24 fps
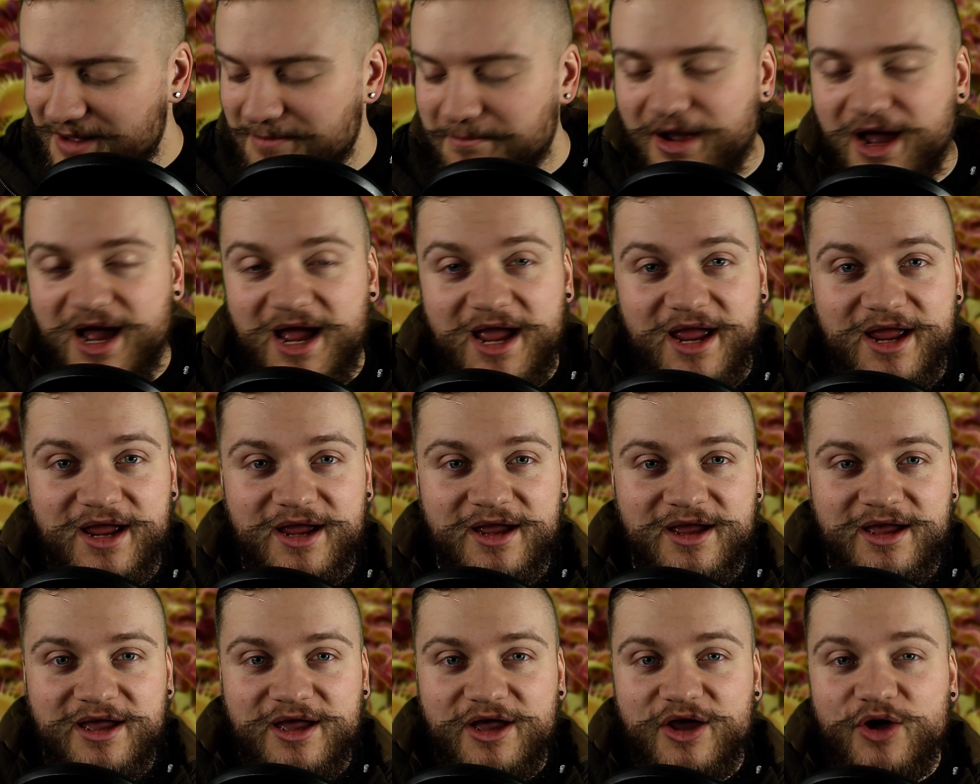my
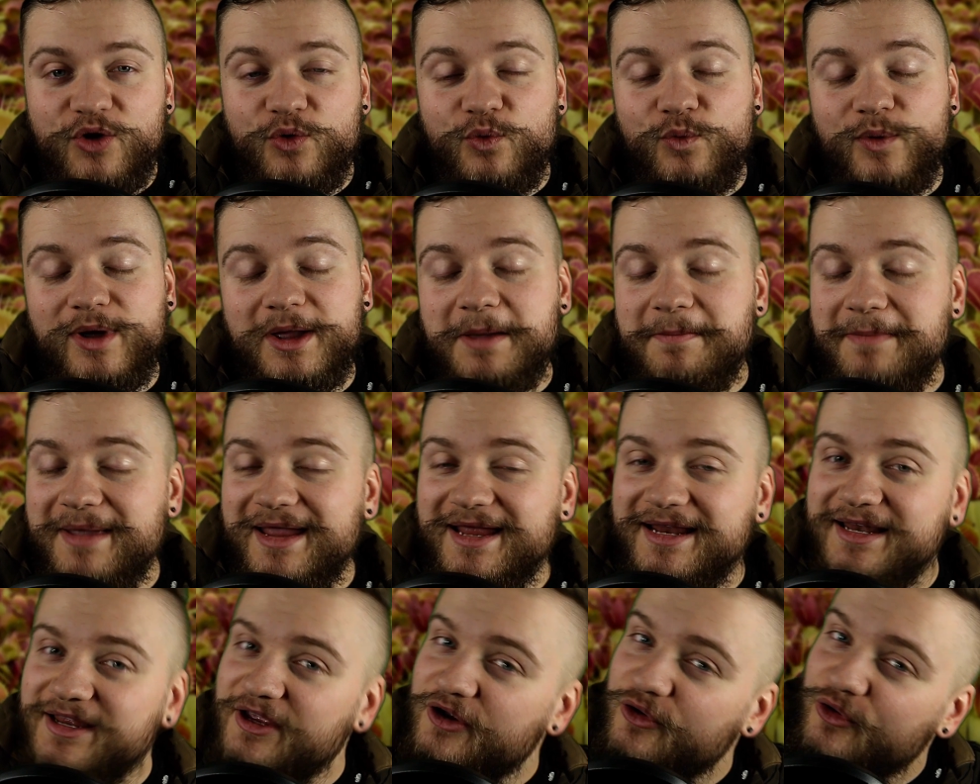
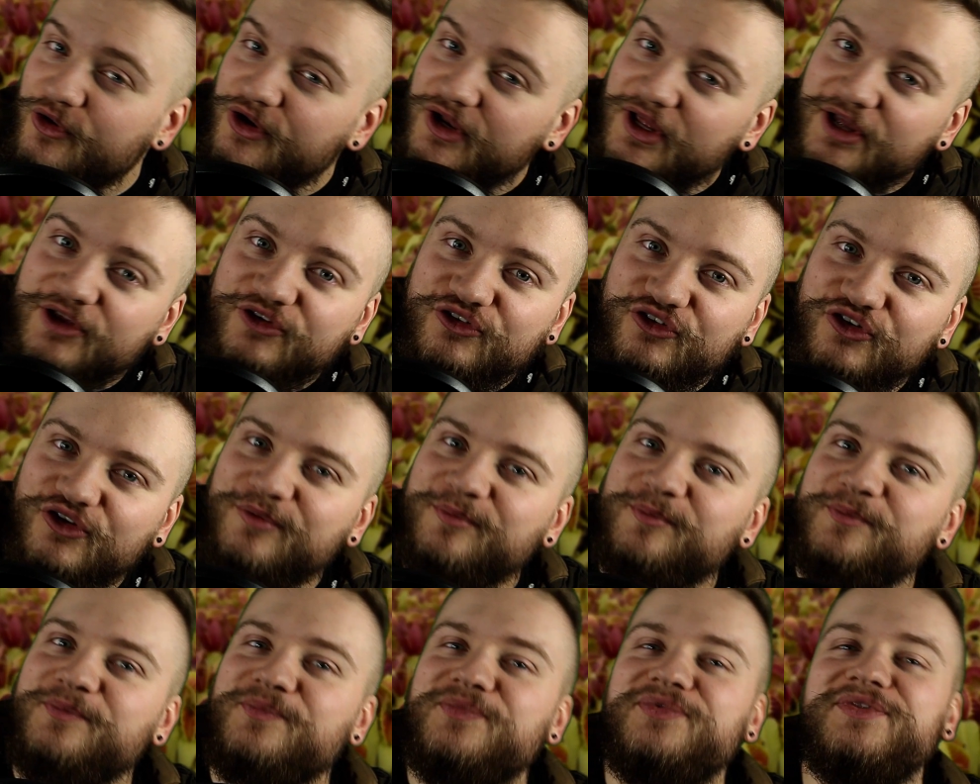Wikipedia addiction,
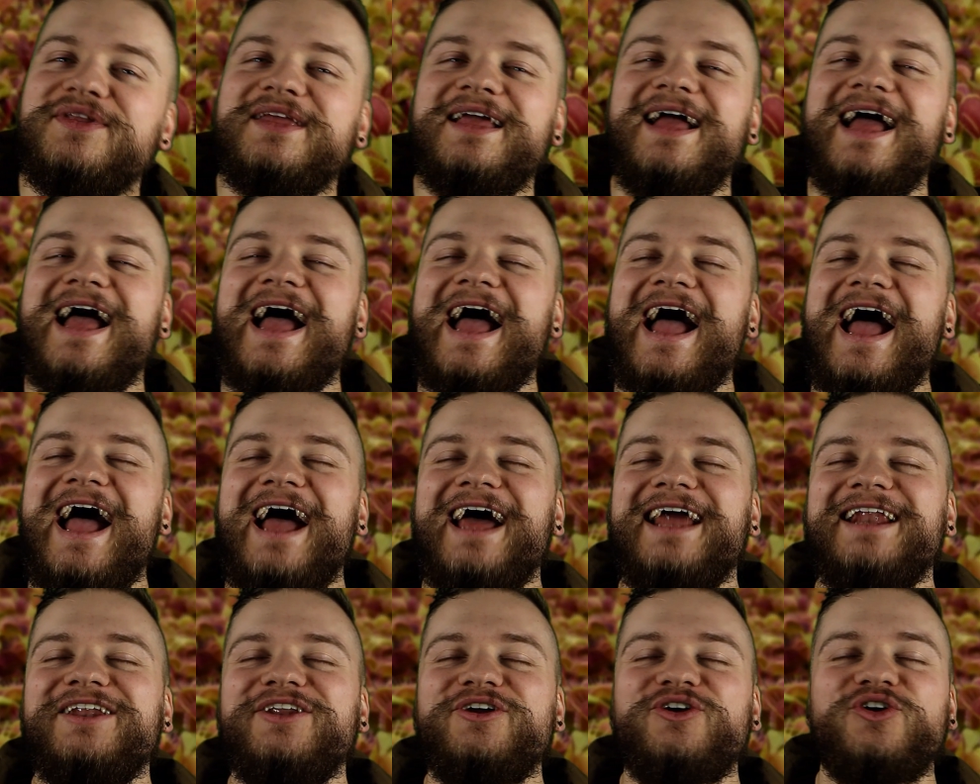
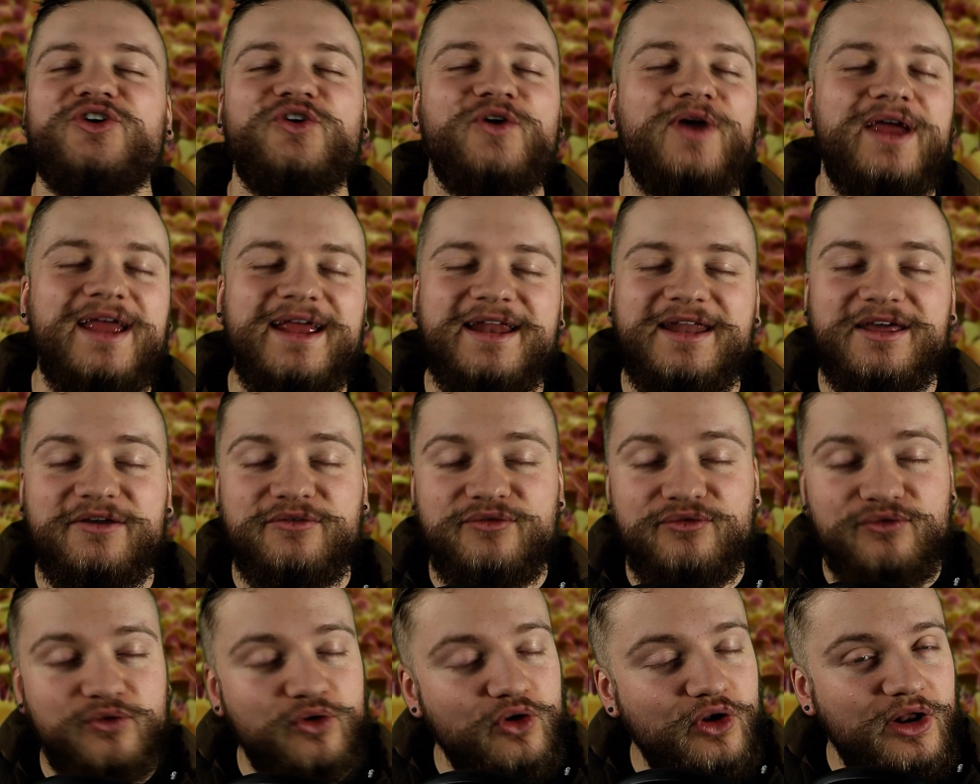and read a
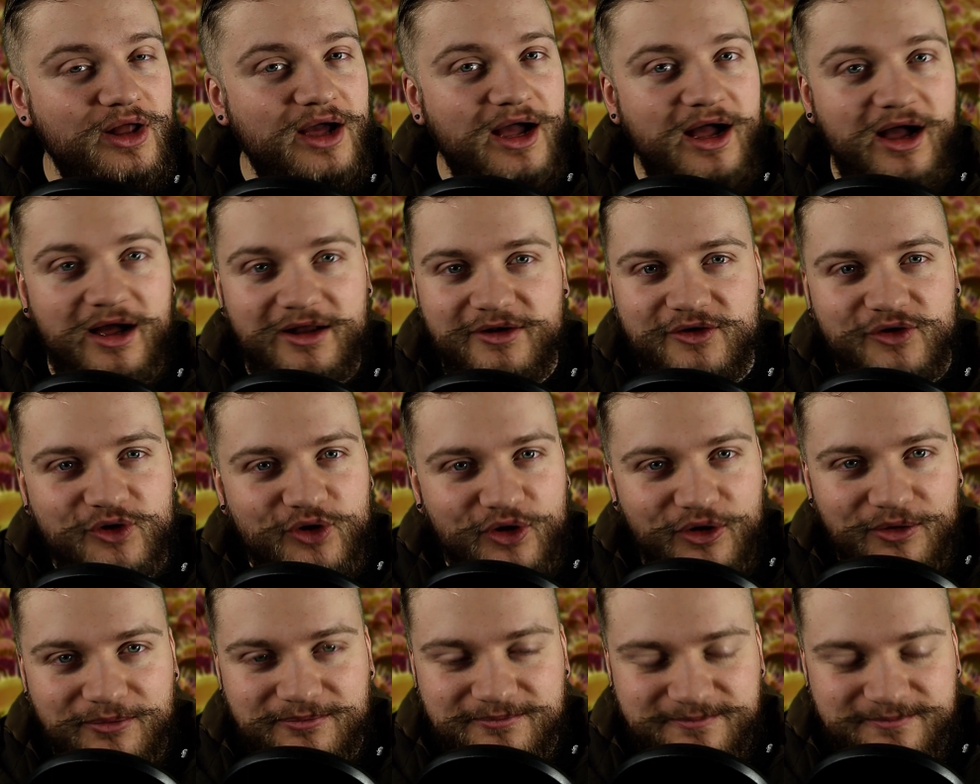full article.